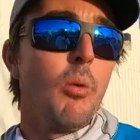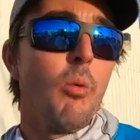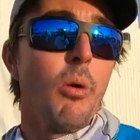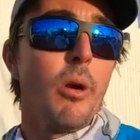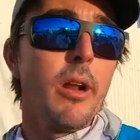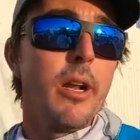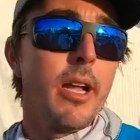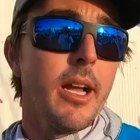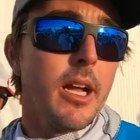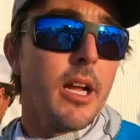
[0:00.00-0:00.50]
We're
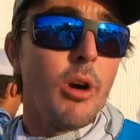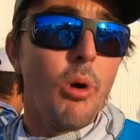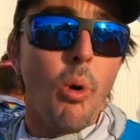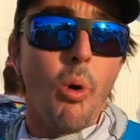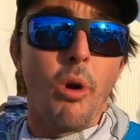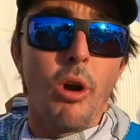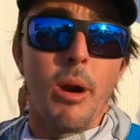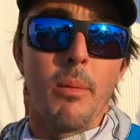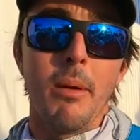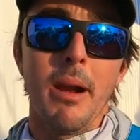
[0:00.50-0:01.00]
gonna
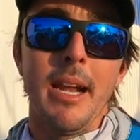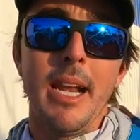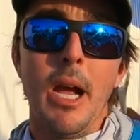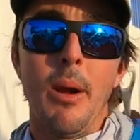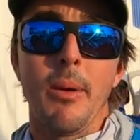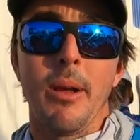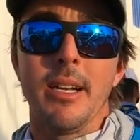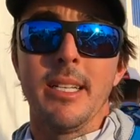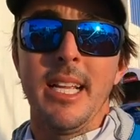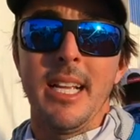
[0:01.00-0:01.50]
core him right now.
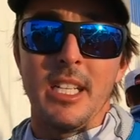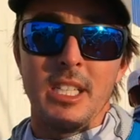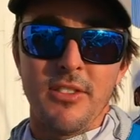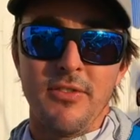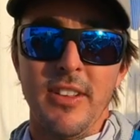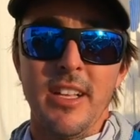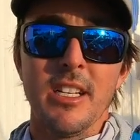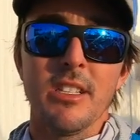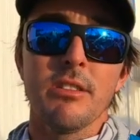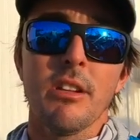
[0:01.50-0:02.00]
We're gonna take his
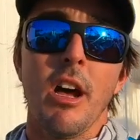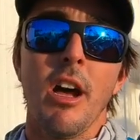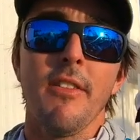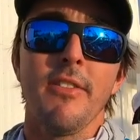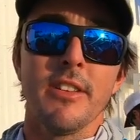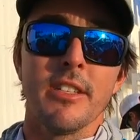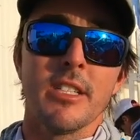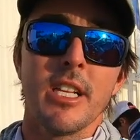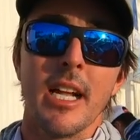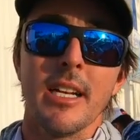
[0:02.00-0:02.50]
fins off,
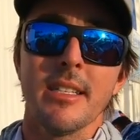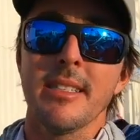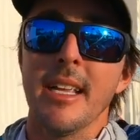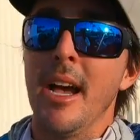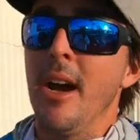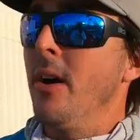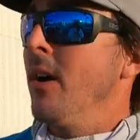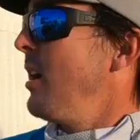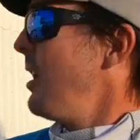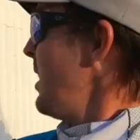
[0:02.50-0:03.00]
his guts
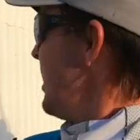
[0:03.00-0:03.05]
out,